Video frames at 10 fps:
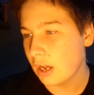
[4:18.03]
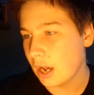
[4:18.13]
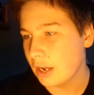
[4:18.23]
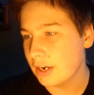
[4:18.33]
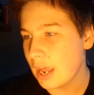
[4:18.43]

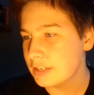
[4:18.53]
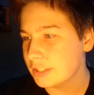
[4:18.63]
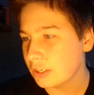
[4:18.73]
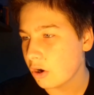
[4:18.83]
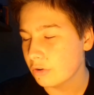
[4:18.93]
and
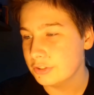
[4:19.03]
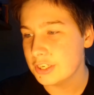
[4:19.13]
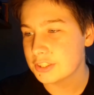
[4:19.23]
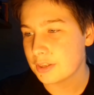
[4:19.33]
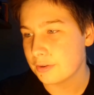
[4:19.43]
ending on
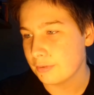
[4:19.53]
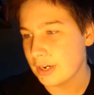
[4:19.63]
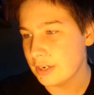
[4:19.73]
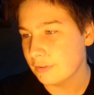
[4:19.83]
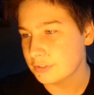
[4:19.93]
disc
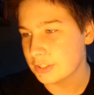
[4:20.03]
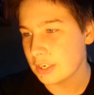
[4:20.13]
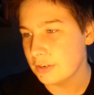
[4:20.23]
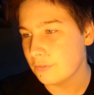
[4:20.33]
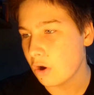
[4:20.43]
3
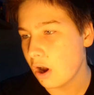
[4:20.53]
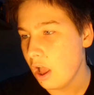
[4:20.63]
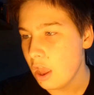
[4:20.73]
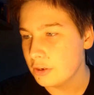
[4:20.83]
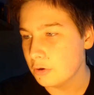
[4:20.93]
you've
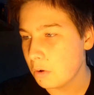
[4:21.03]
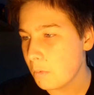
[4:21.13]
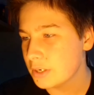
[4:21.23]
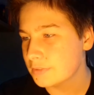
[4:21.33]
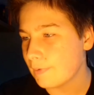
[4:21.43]
got You'll
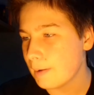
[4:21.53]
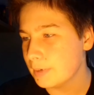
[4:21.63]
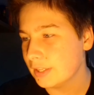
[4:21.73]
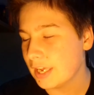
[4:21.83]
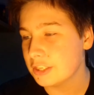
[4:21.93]
Always
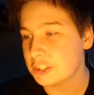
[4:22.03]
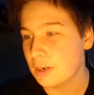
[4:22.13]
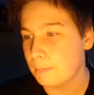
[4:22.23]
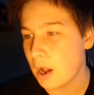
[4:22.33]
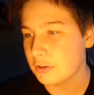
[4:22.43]
Find Me in the
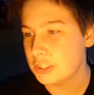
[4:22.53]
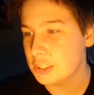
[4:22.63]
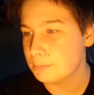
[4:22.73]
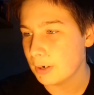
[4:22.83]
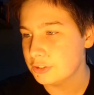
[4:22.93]
Kitchen at
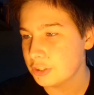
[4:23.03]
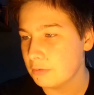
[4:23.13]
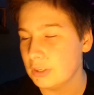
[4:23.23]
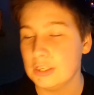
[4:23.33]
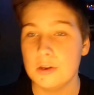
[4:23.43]
Parties by
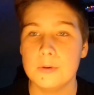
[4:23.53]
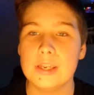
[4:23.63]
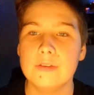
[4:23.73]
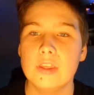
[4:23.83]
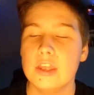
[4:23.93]
Joni
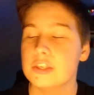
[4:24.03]
Louie.